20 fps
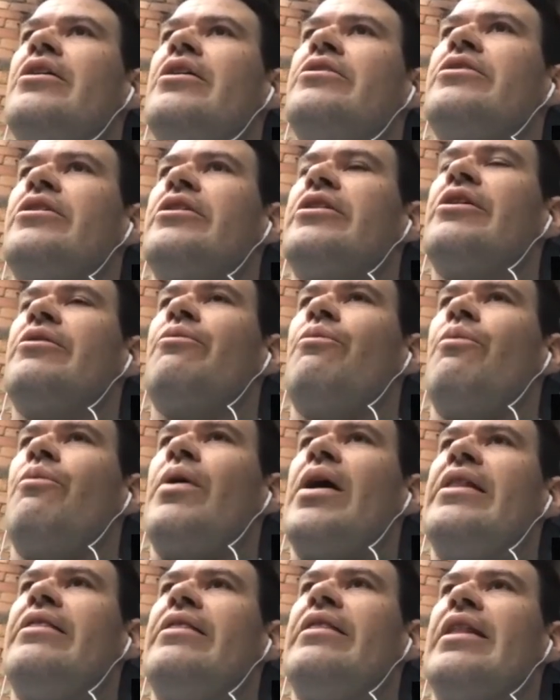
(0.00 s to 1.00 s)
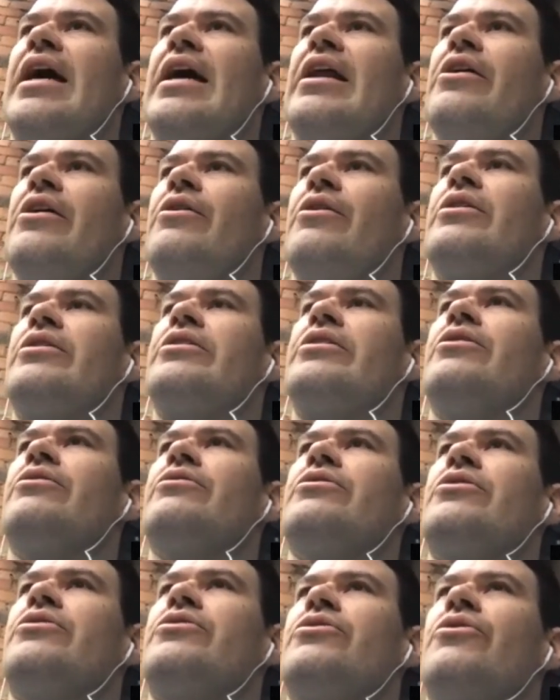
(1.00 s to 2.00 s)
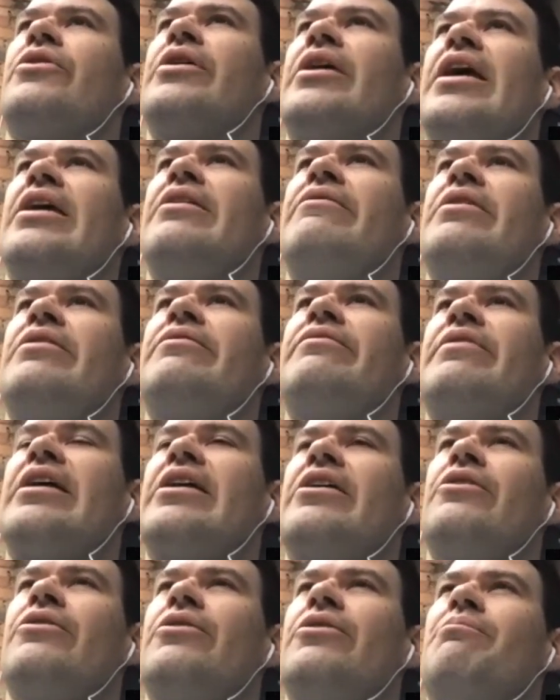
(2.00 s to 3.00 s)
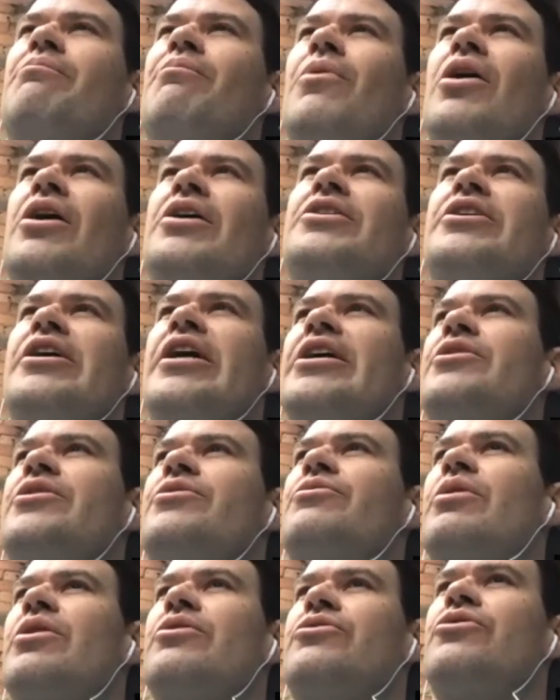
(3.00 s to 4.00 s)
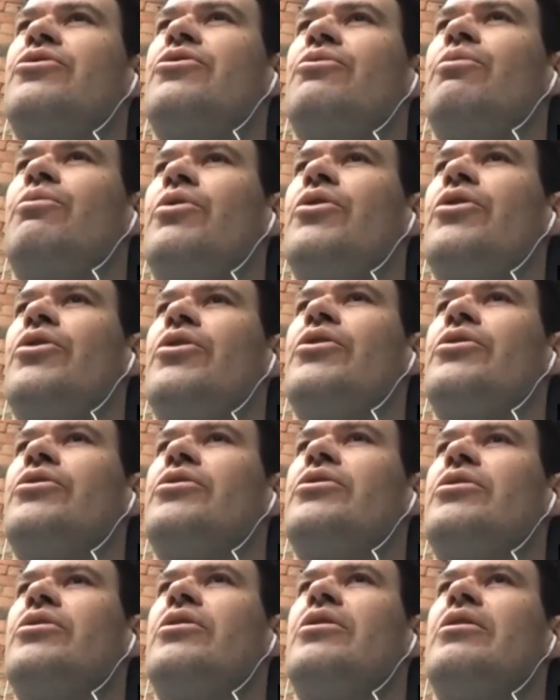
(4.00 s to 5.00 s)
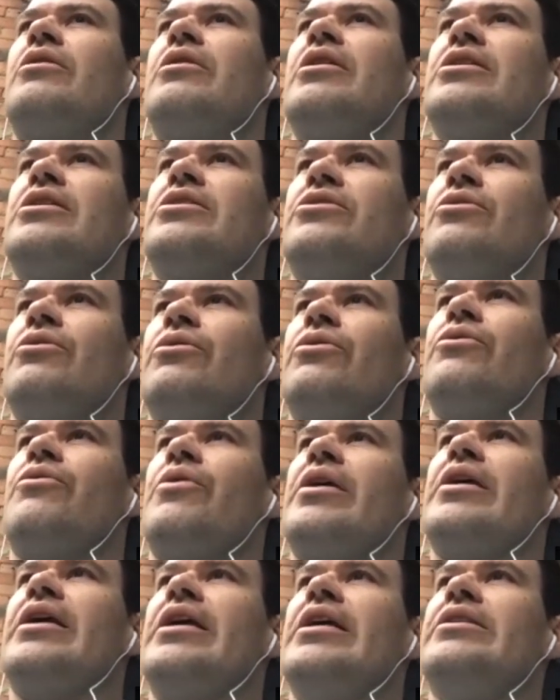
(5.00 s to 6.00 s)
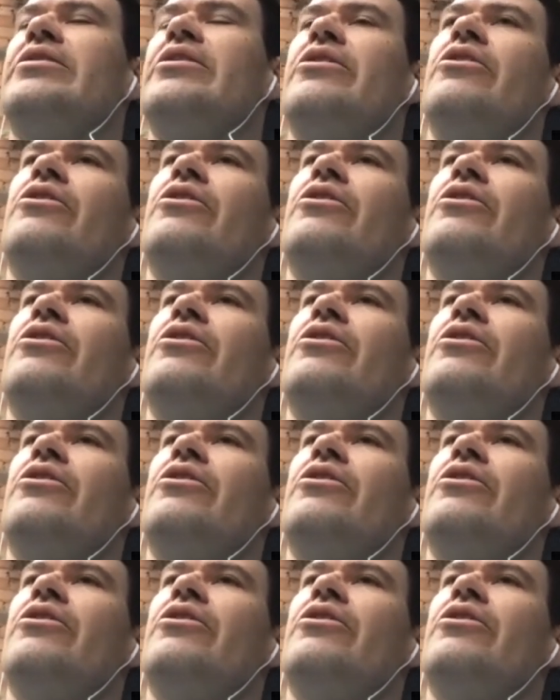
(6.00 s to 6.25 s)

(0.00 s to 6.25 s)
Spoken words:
So that when that elder tells a story, even if that elder might change 1 or 2 words, there's still 3 kids that